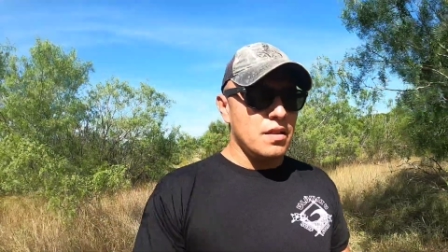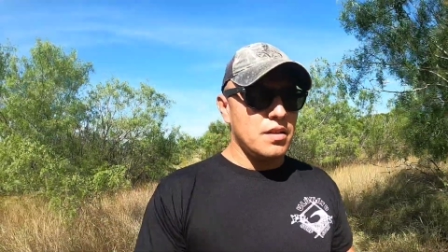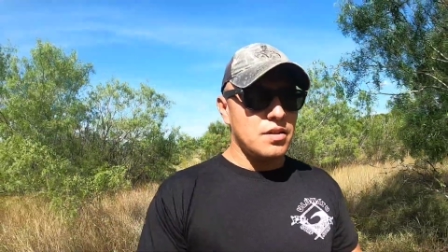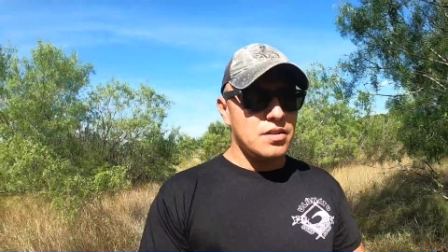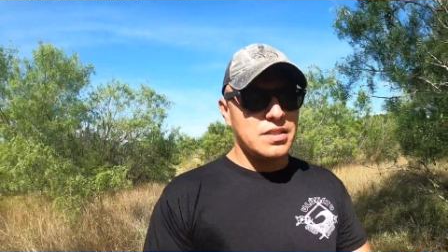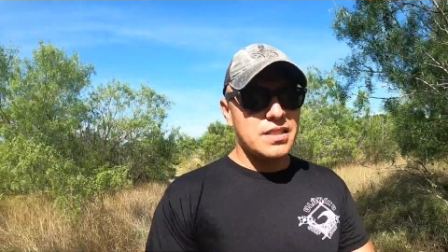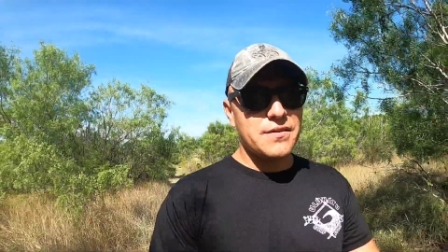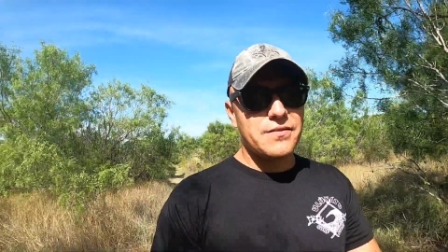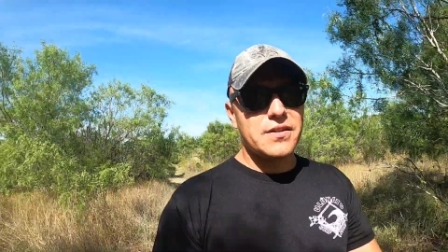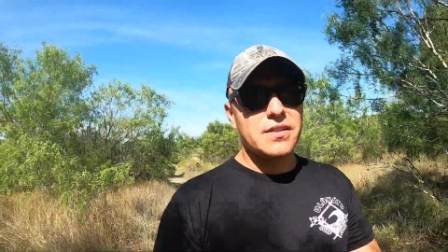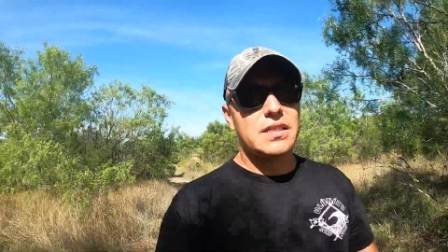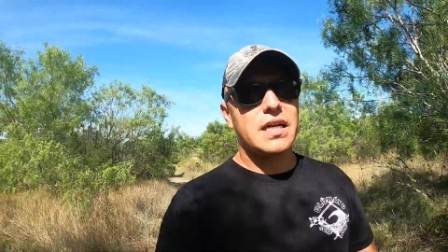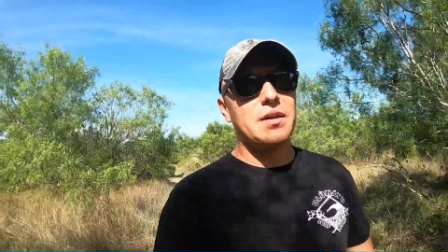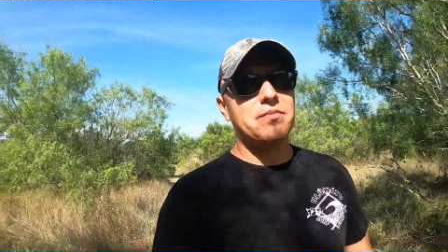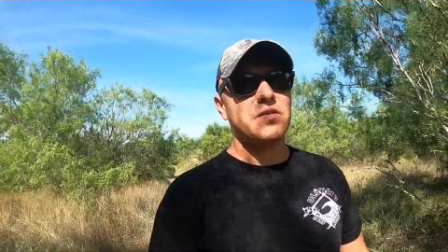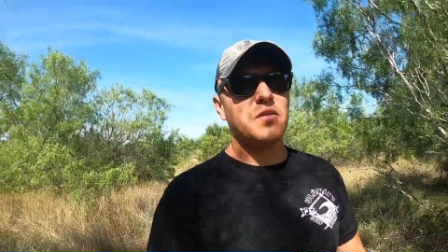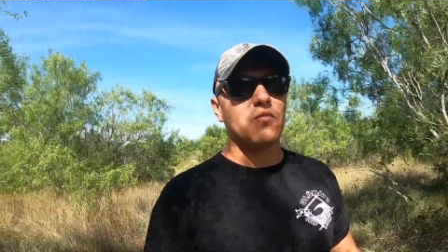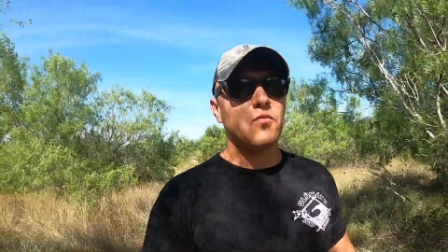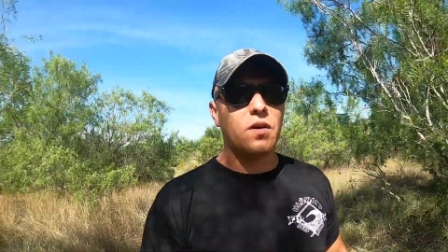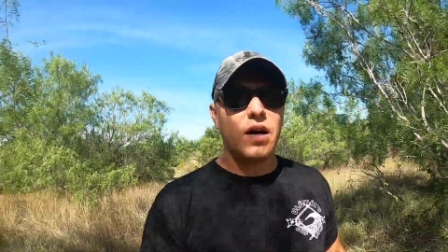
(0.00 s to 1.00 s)
There's different
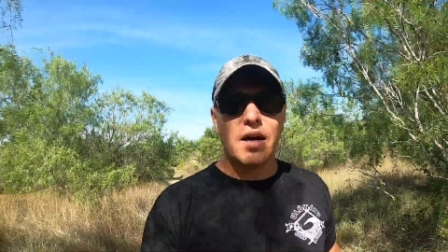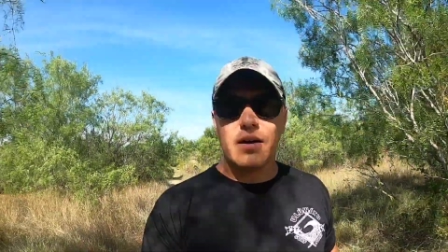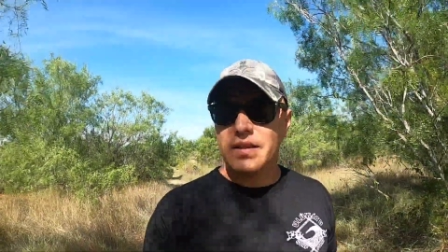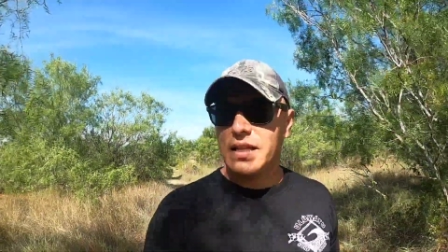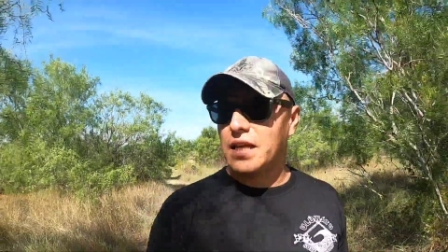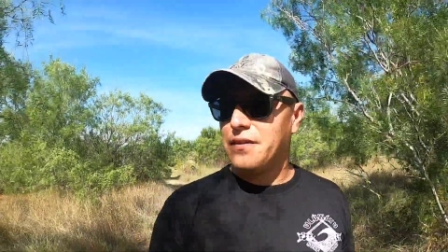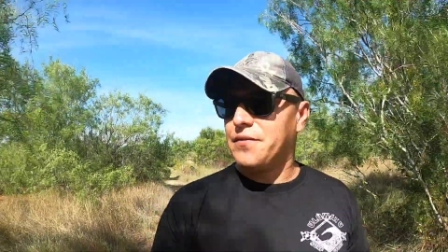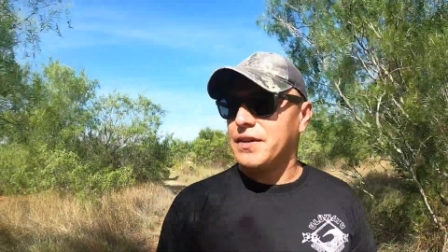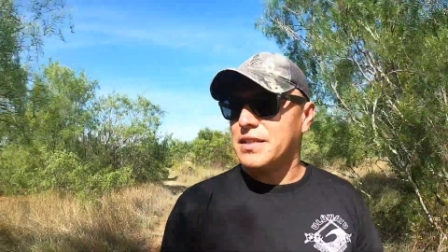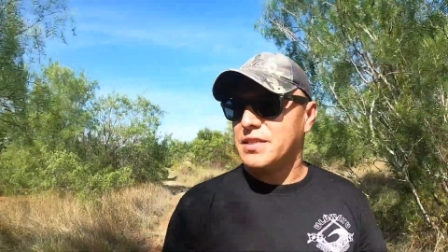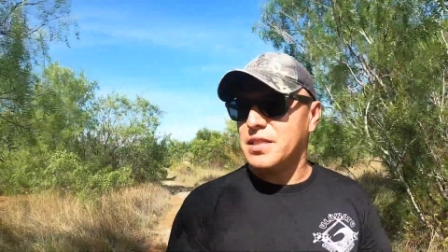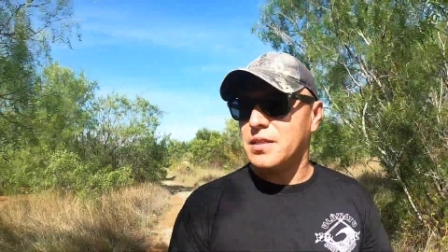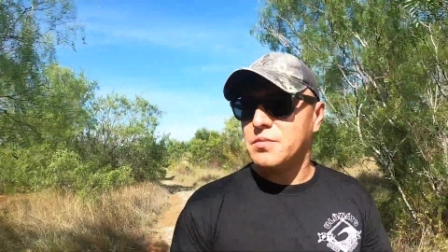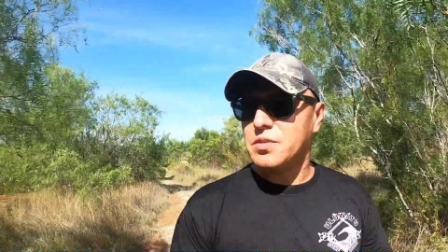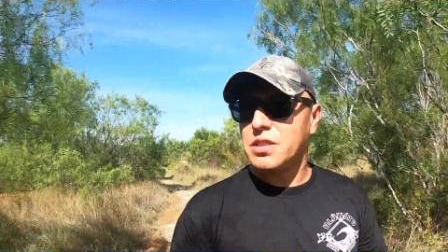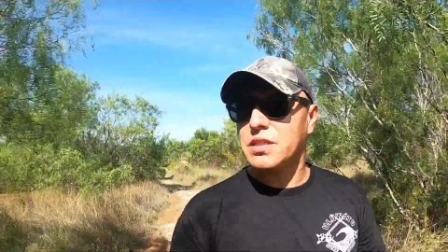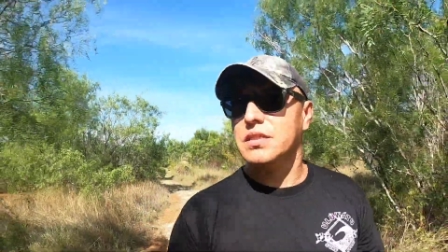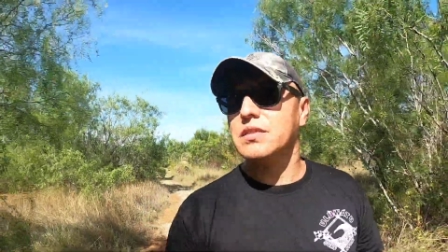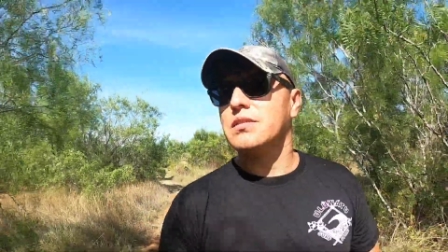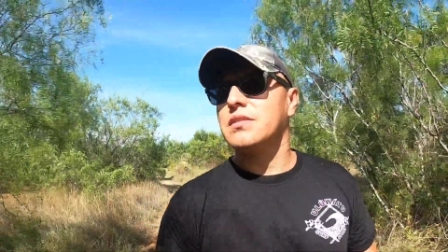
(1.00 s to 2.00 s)
types of wildlife
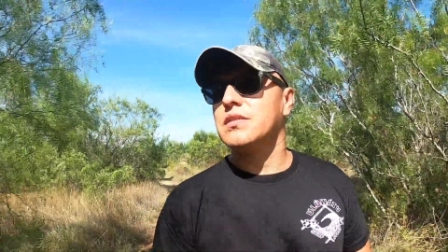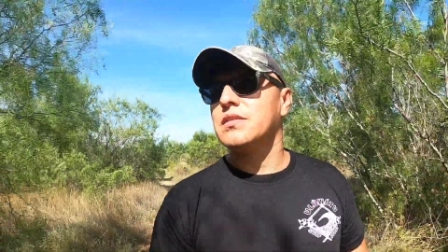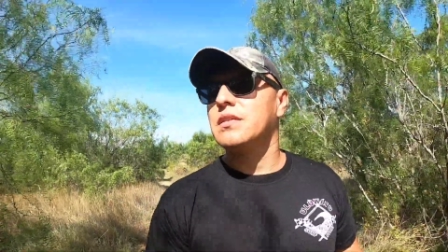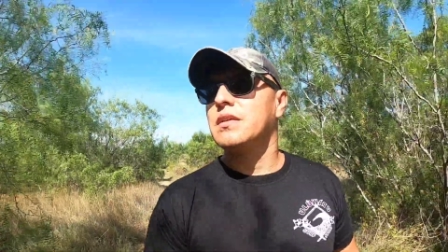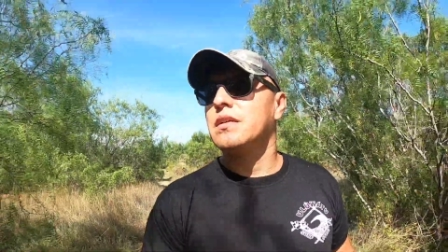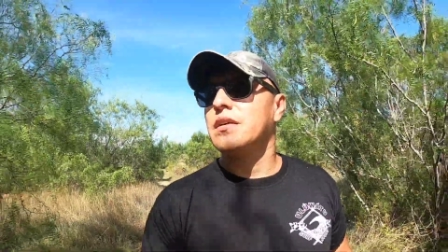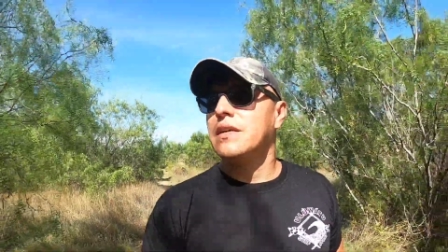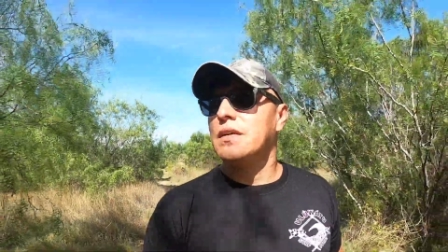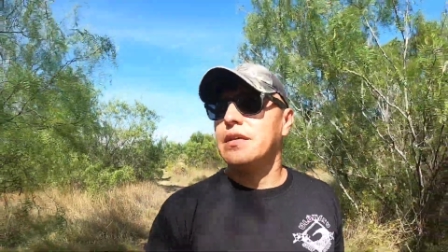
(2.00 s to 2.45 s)
exemptions.